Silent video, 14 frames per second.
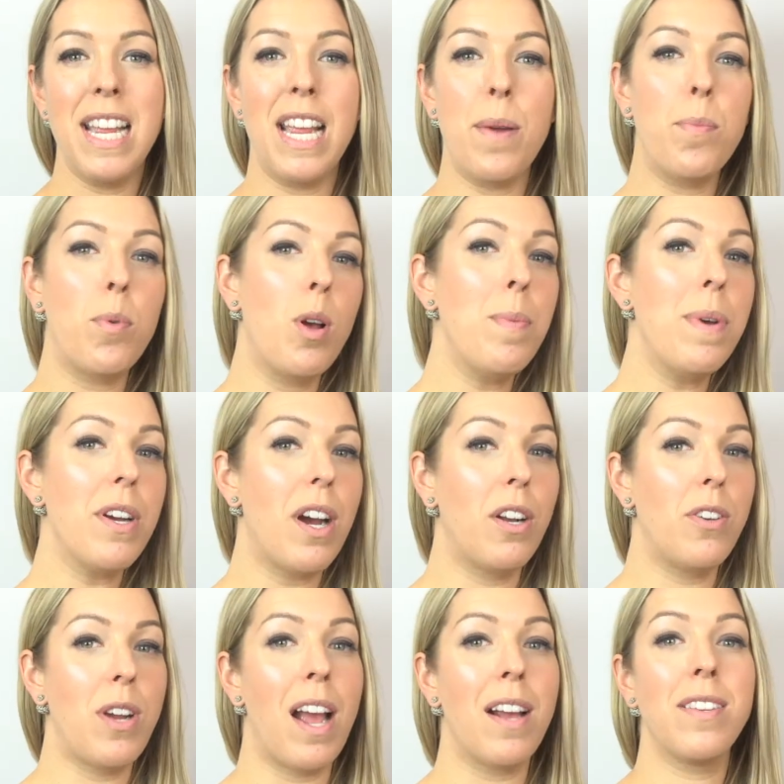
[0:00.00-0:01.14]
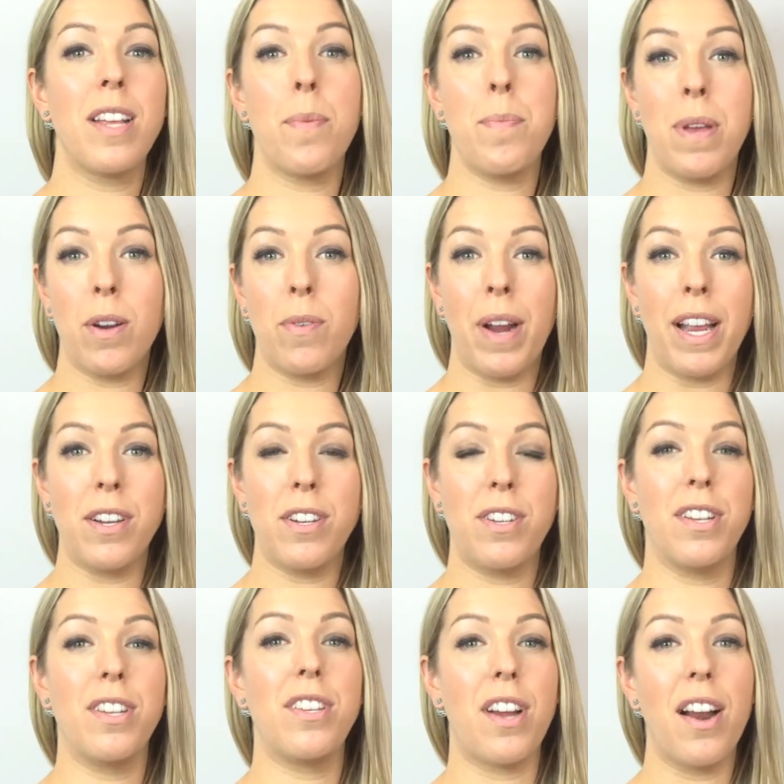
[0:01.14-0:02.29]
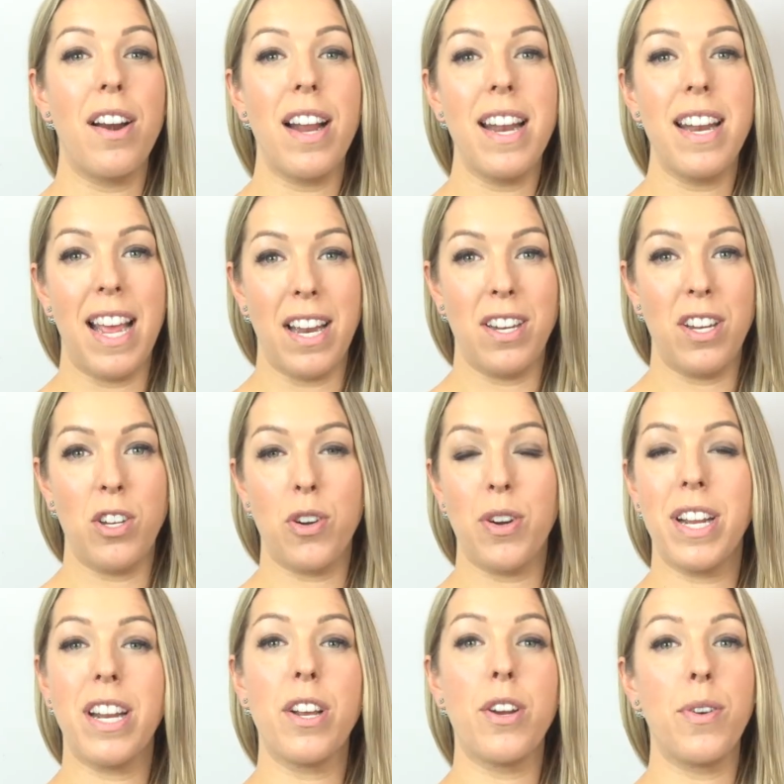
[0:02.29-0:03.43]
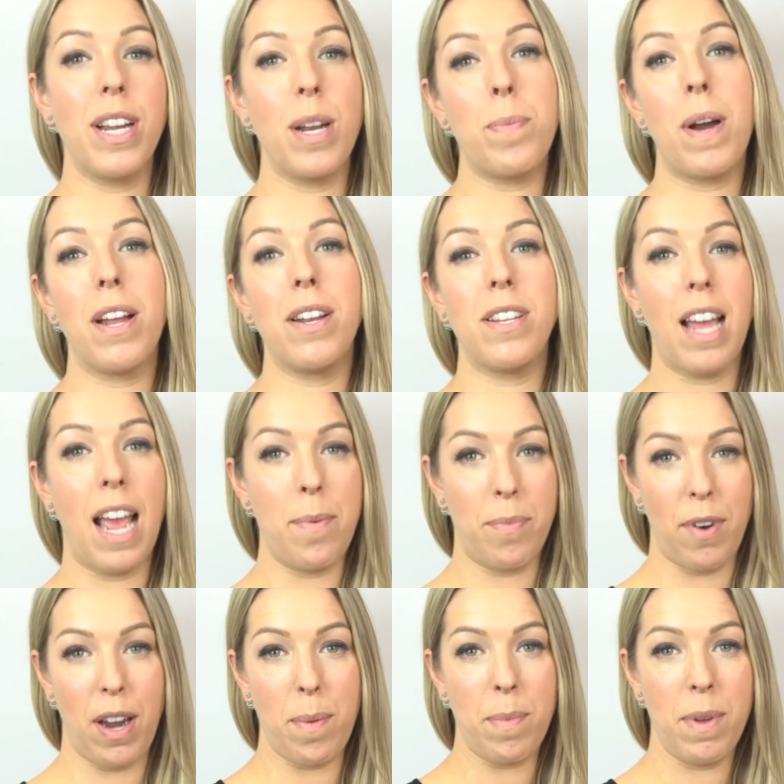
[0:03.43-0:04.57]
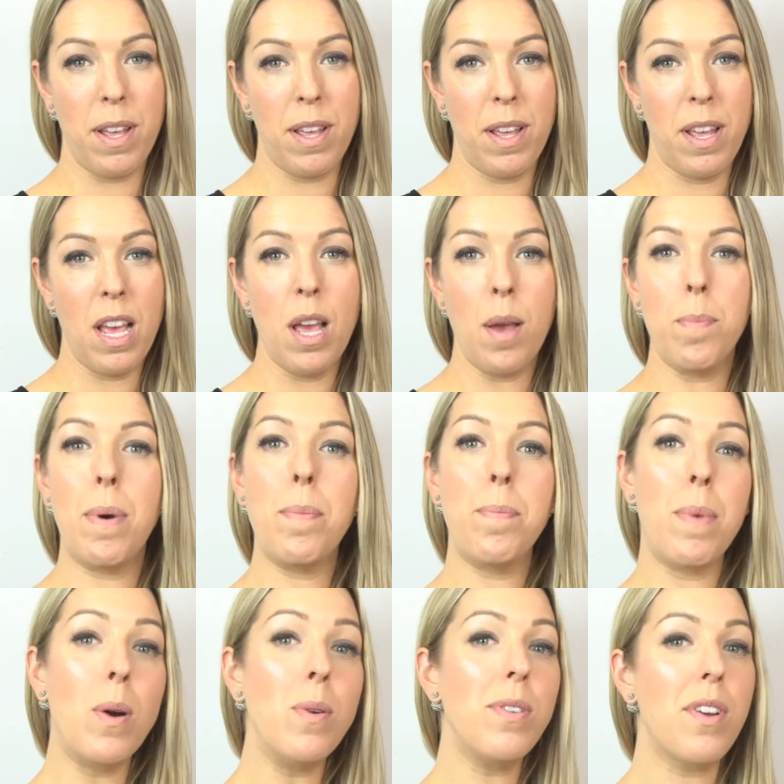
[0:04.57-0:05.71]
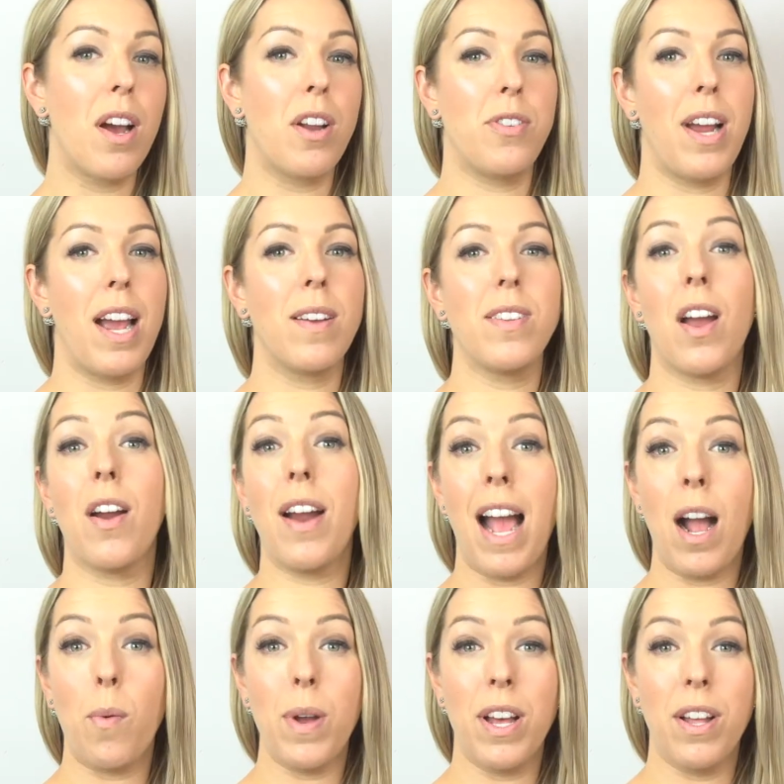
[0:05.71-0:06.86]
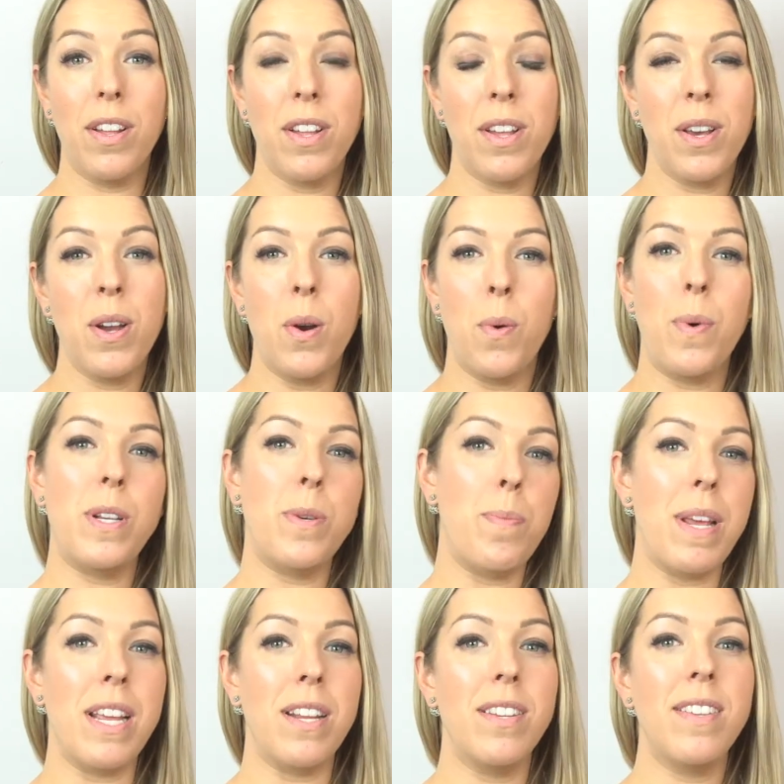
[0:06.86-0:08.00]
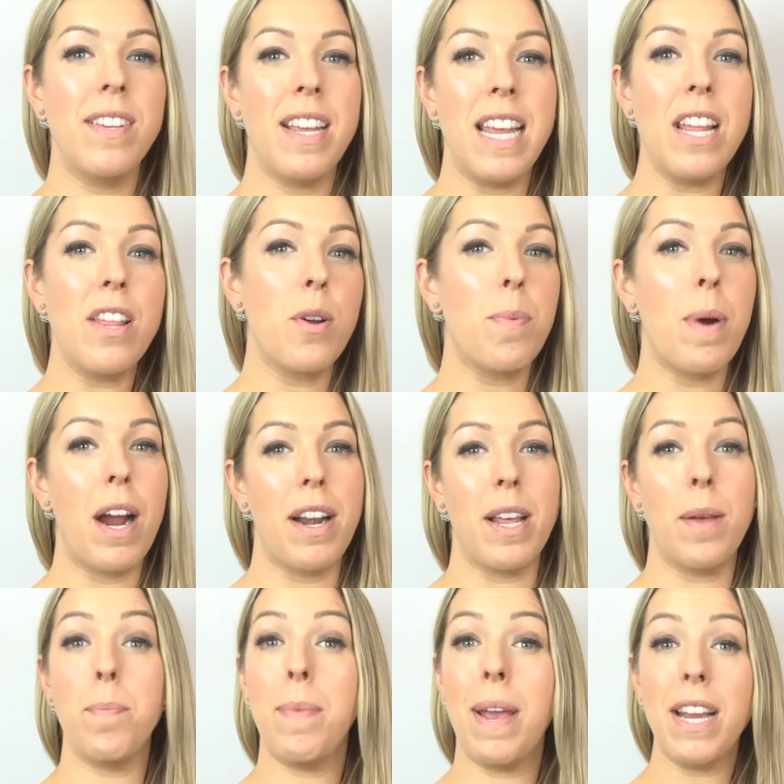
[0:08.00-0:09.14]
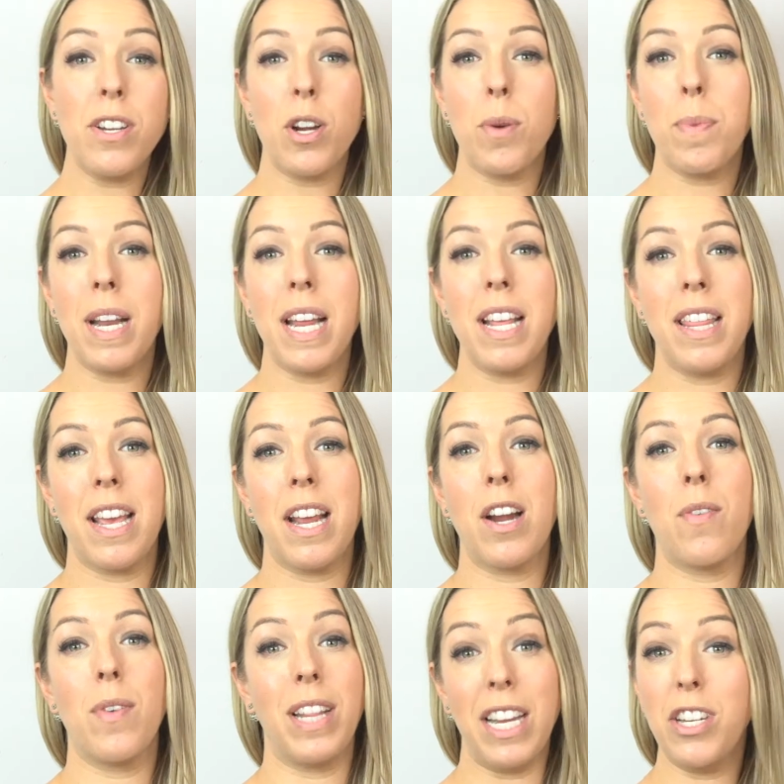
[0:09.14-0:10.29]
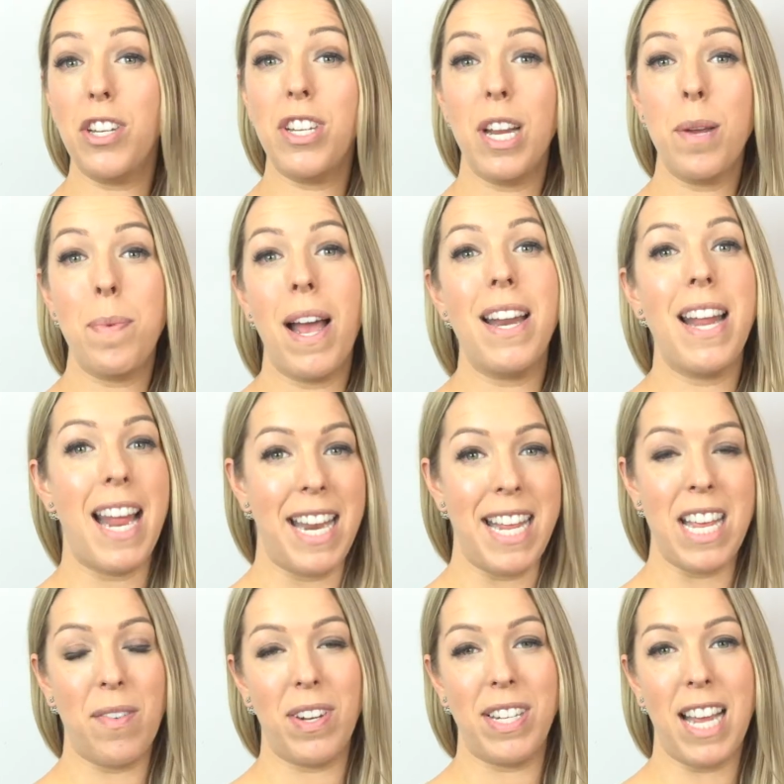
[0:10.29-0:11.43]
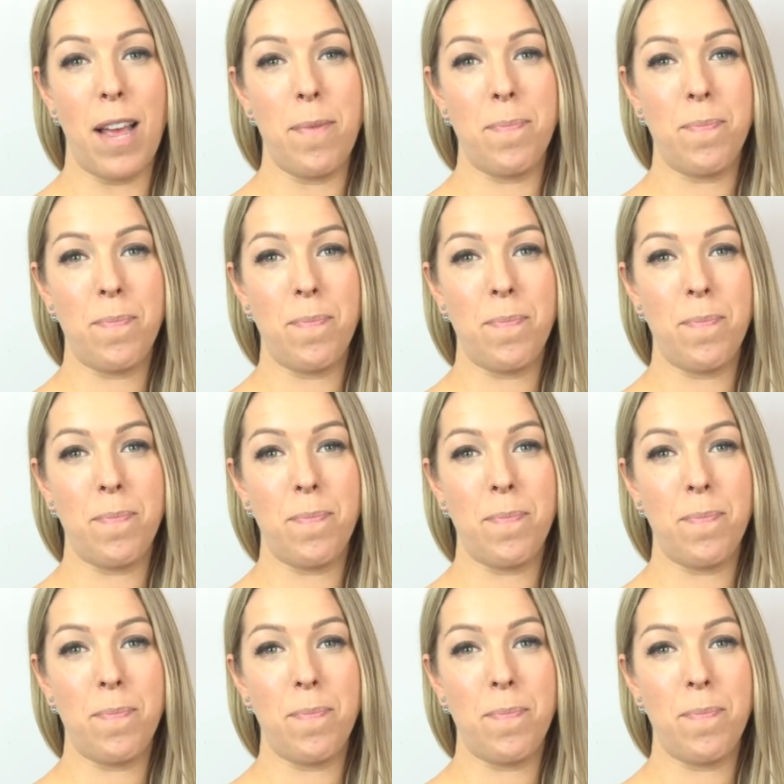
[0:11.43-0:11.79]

Employment contracts can be arranged to start and end during an agreed upon time frame, but most contracts are at will, which means either party may terminate their relationship at any given time.